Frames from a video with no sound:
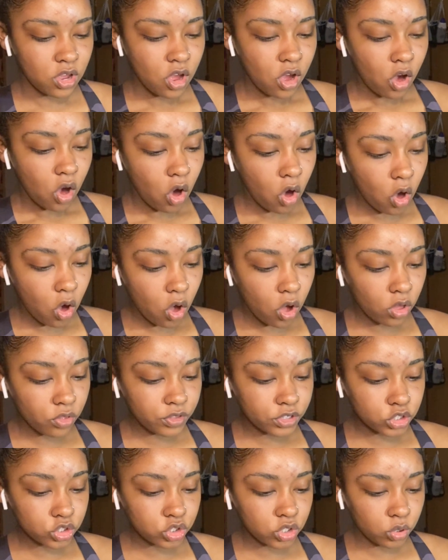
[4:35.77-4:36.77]
Oh,
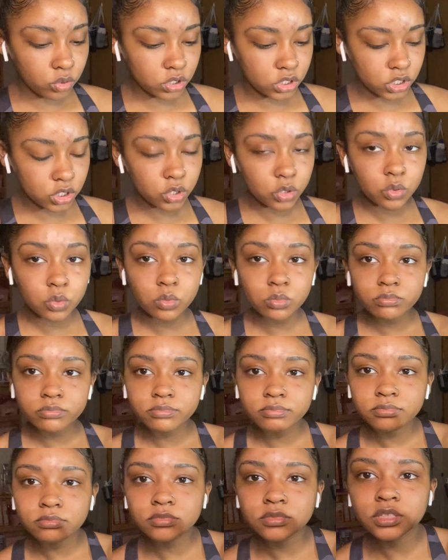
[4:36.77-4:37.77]
they're so cute.
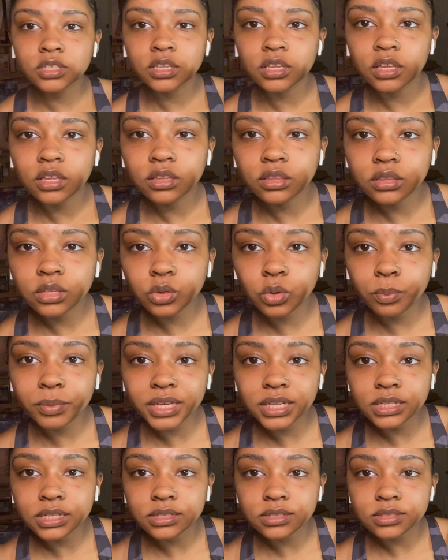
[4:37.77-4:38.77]
Little
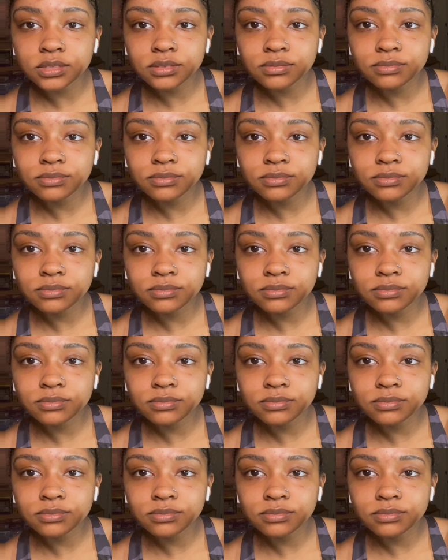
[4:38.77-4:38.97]
beadies.